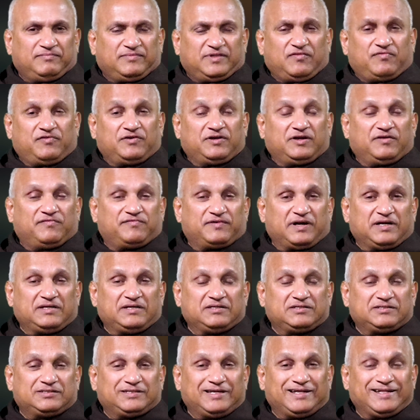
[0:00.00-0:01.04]
Therefore, dear
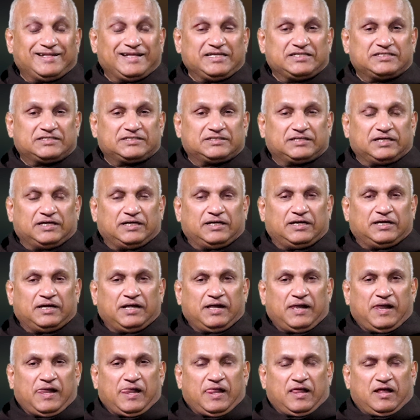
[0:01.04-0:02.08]
friends, in this
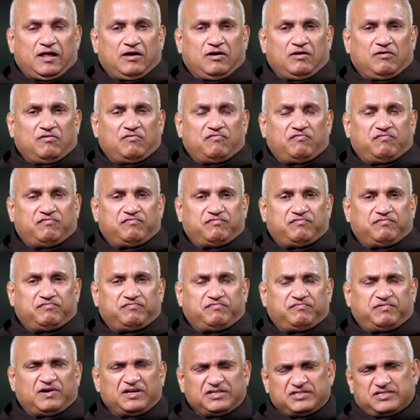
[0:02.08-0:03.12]

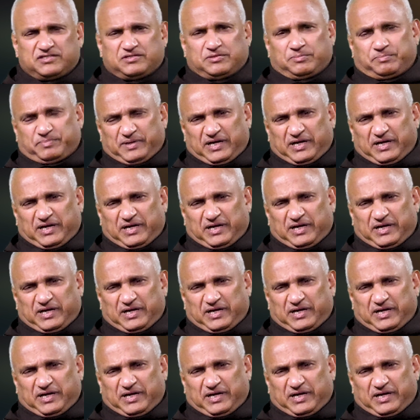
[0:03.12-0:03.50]
first